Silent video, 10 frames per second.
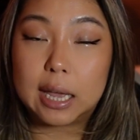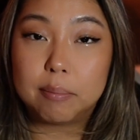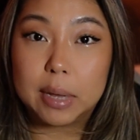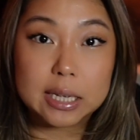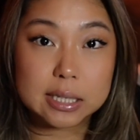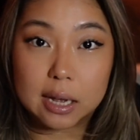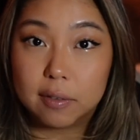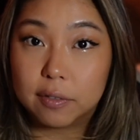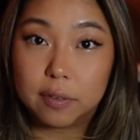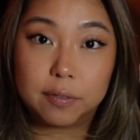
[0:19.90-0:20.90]
a mix
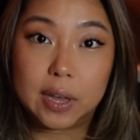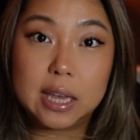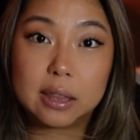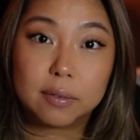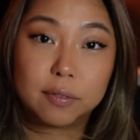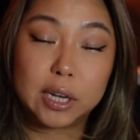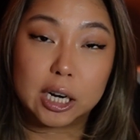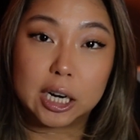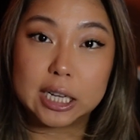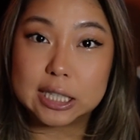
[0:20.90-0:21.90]
of faith,
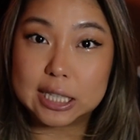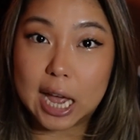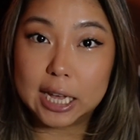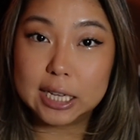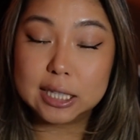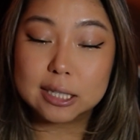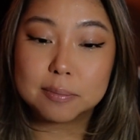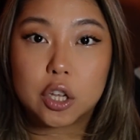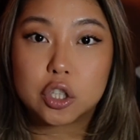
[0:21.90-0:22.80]
fear, and science.